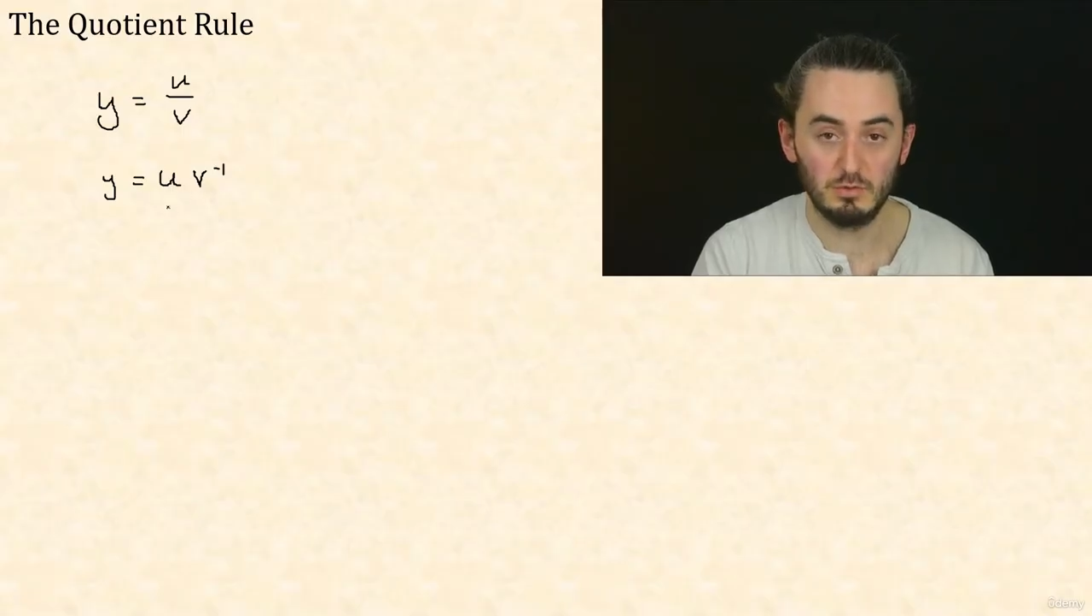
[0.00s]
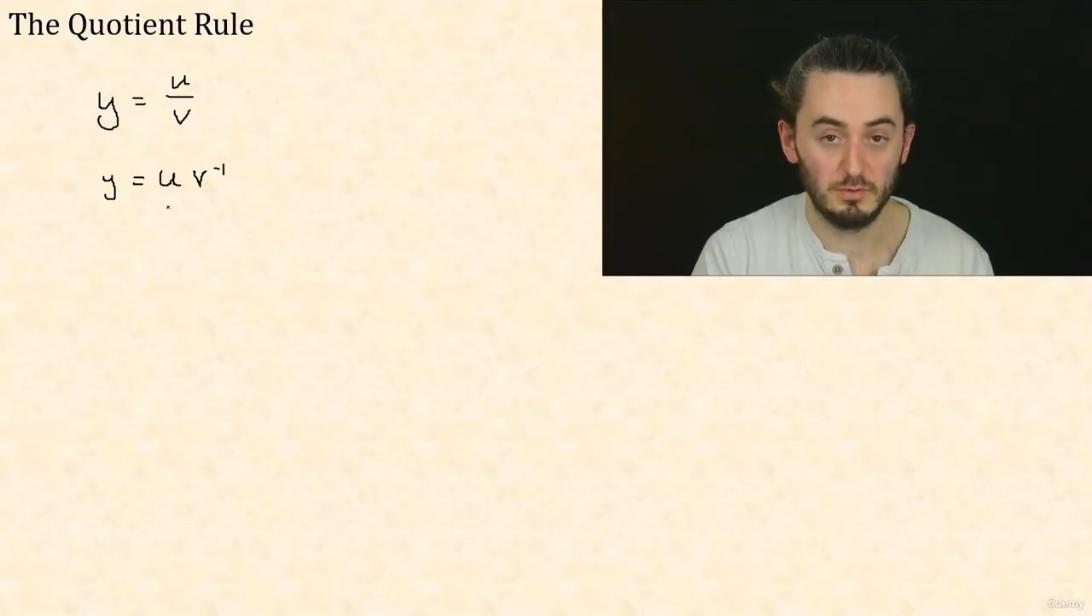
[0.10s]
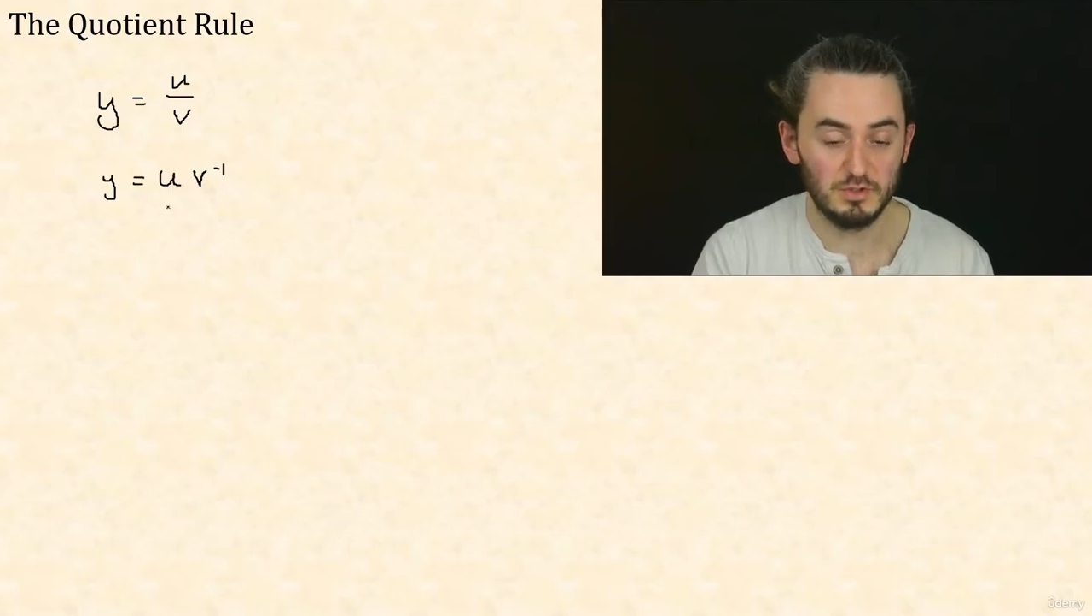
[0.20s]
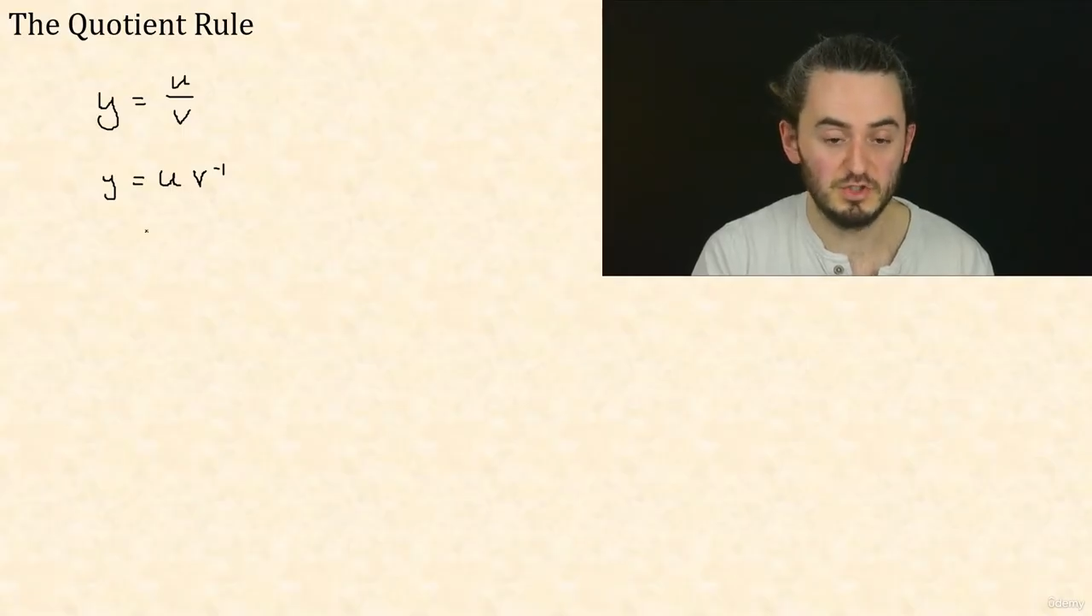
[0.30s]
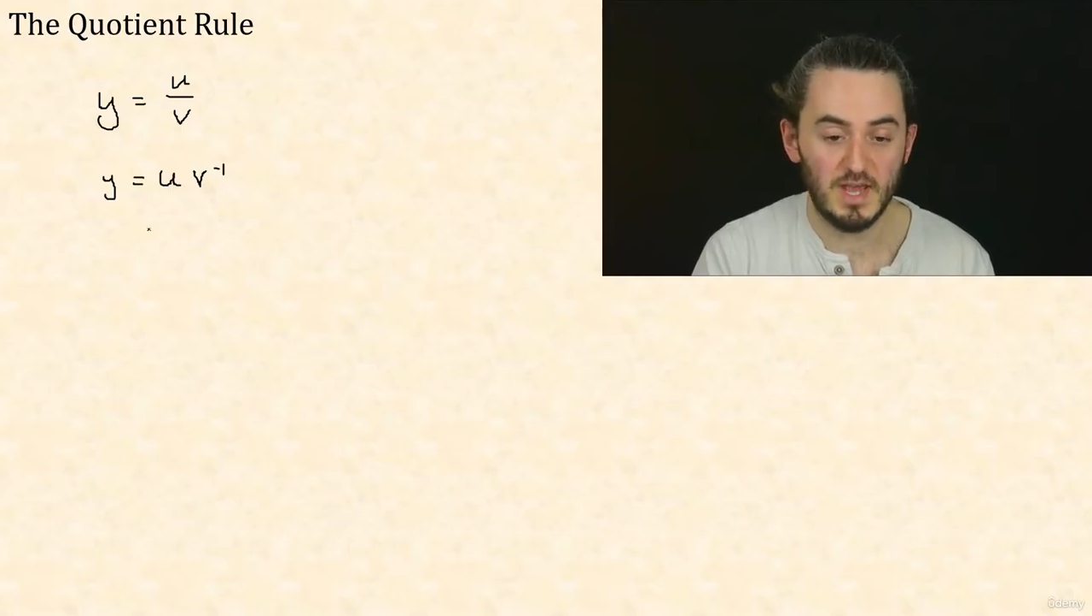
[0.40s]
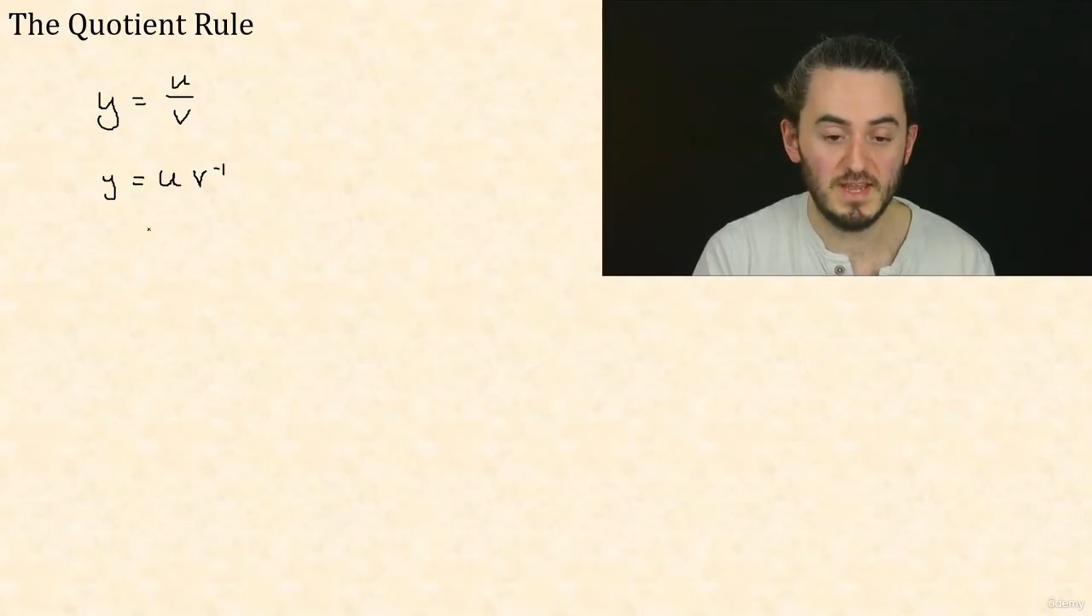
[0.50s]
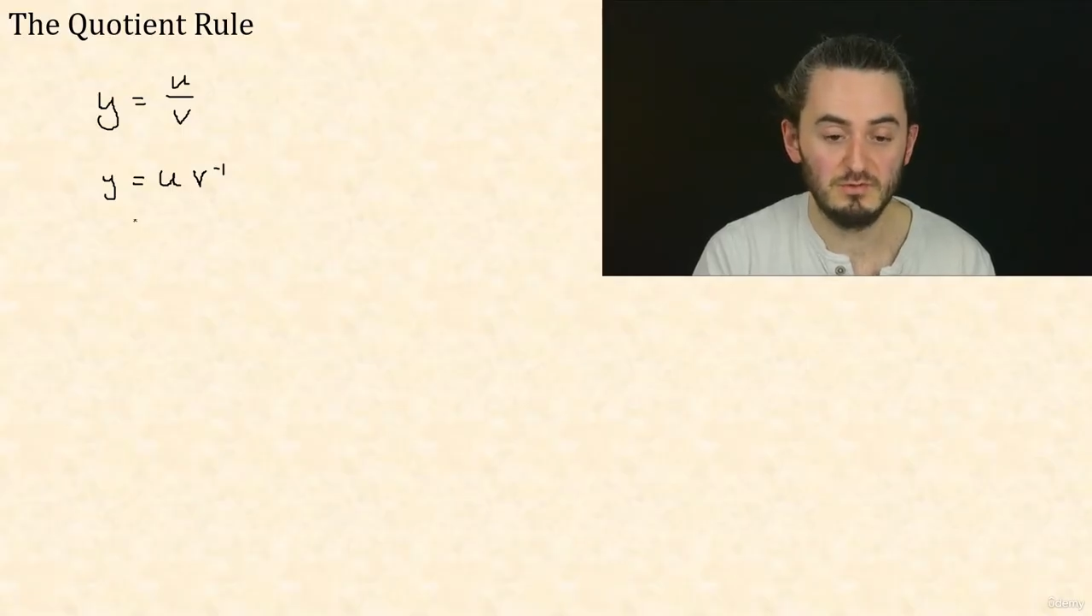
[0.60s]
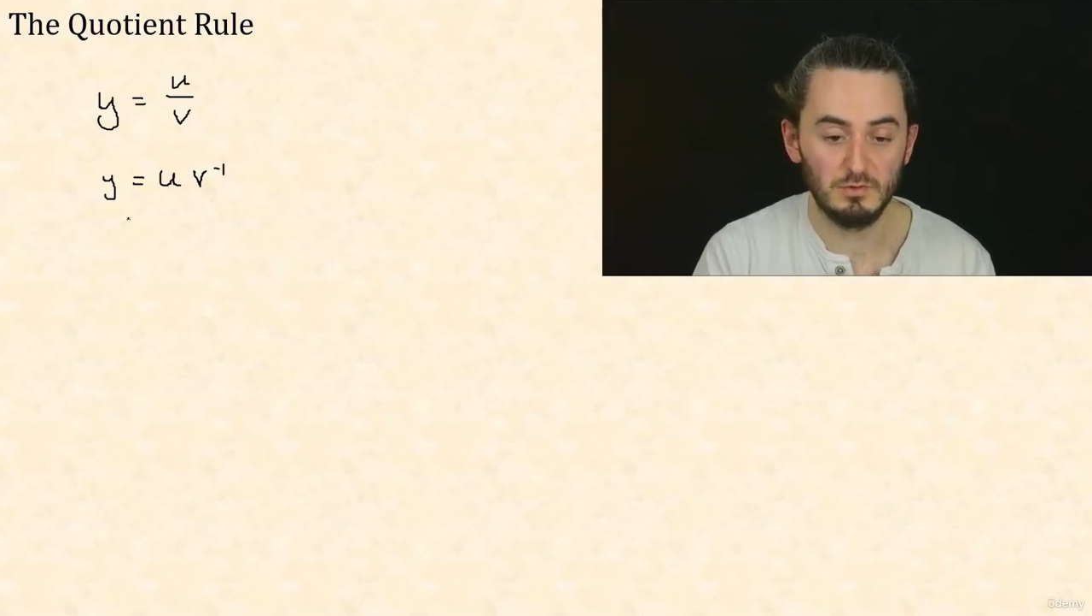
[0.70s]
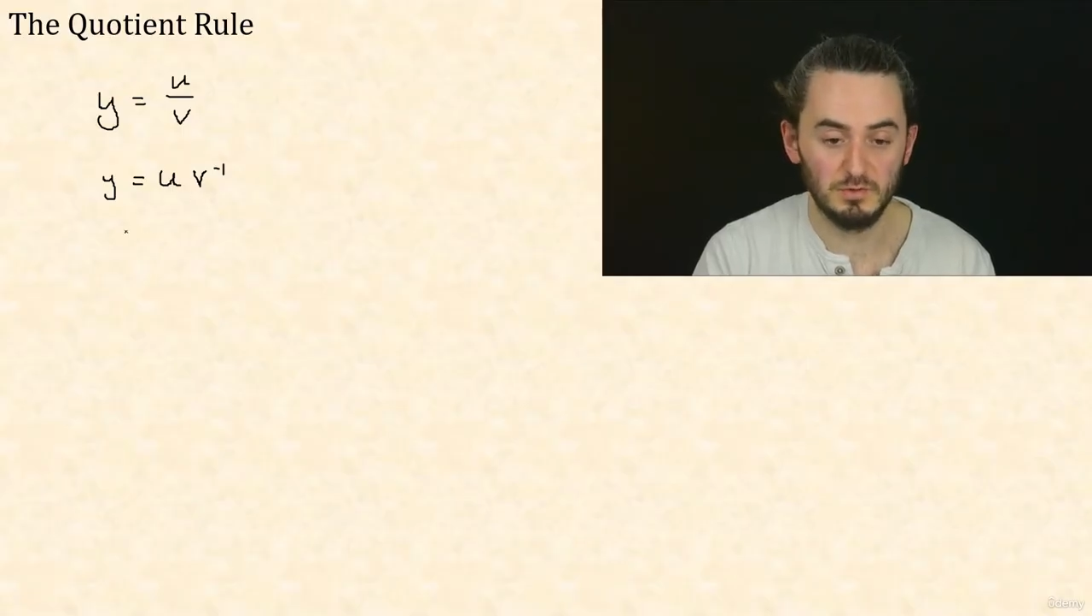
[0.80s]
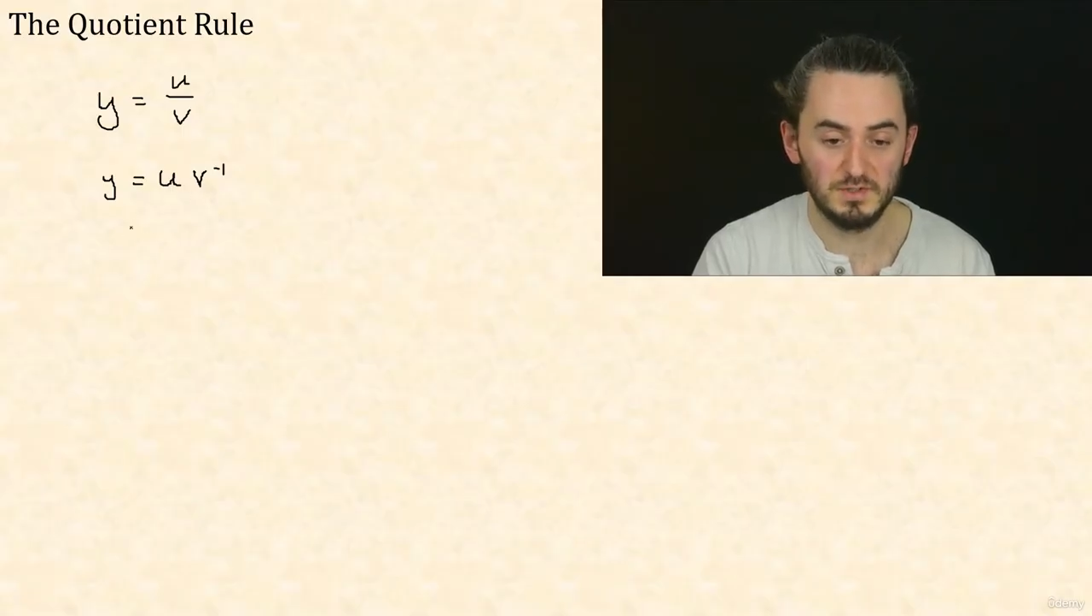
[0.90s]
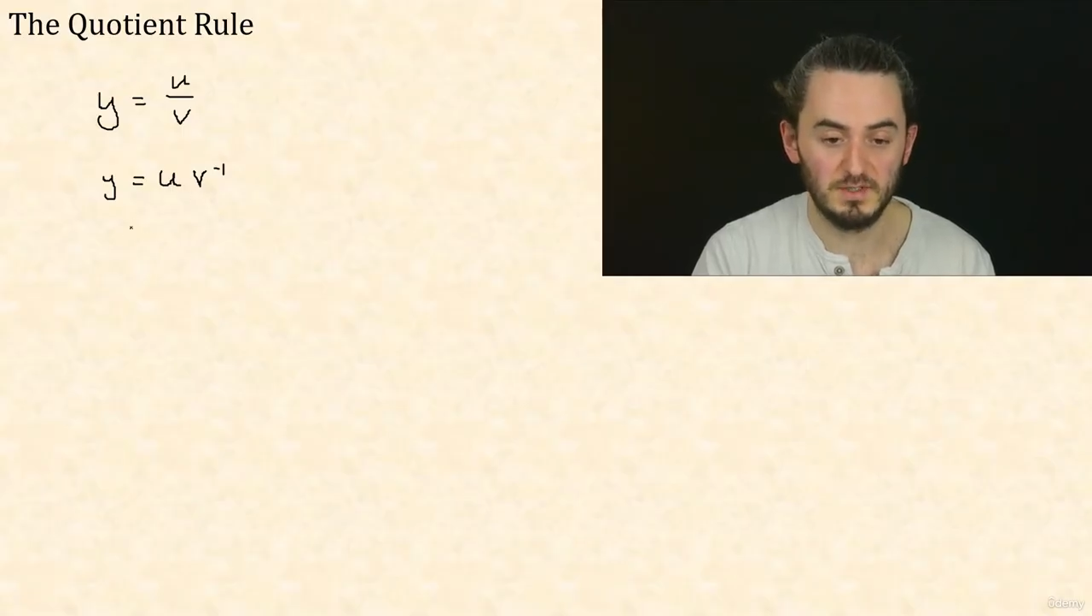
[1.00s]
rule and the chain rule to